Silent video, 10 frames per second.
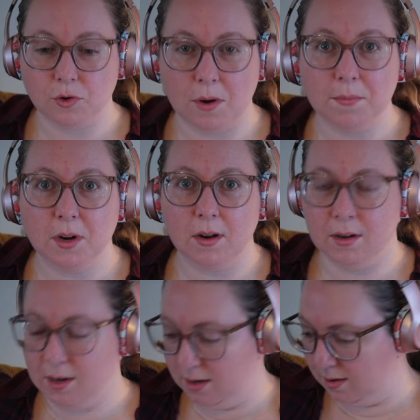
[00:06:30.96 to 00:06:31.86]
jumped
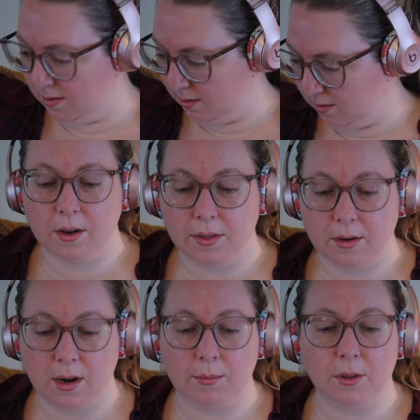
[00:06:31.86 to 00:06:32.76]
on the
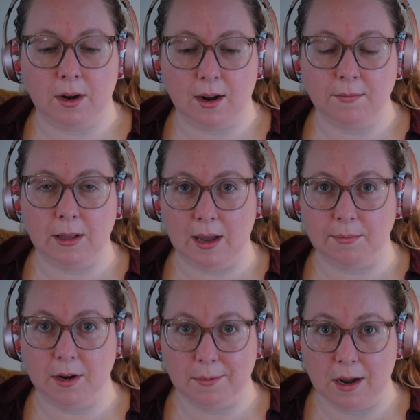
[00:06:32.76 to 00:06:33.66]
table that I have my
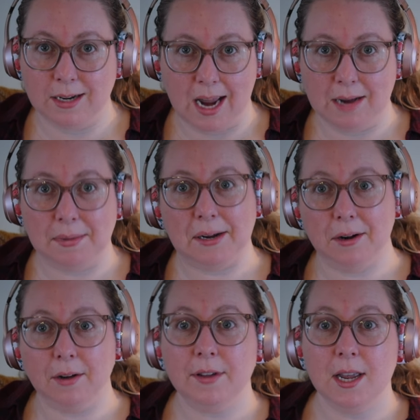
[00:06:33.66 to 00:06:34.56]
laptop on and my
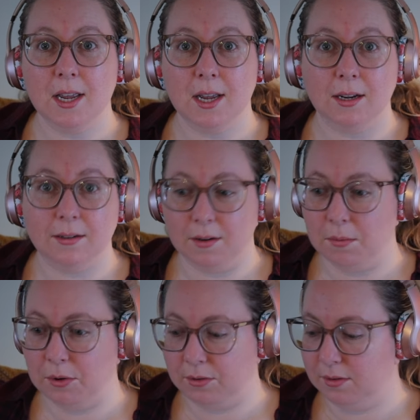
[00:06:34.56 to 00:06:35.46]
coffee and
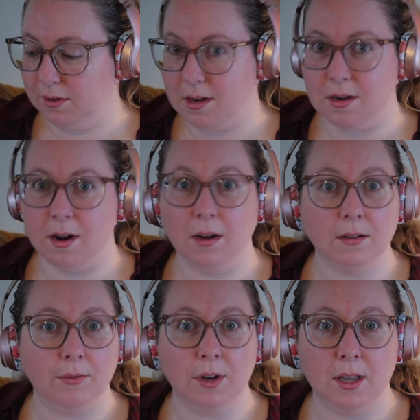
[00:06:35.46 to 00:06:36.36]
almost
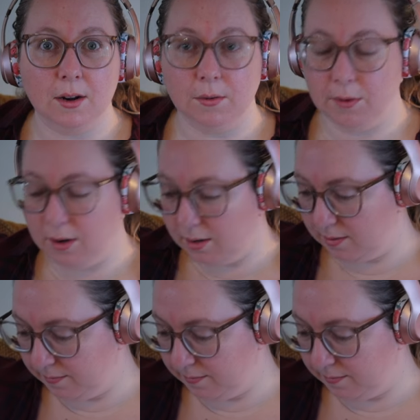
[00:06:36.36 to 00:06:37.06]
knocked everything over.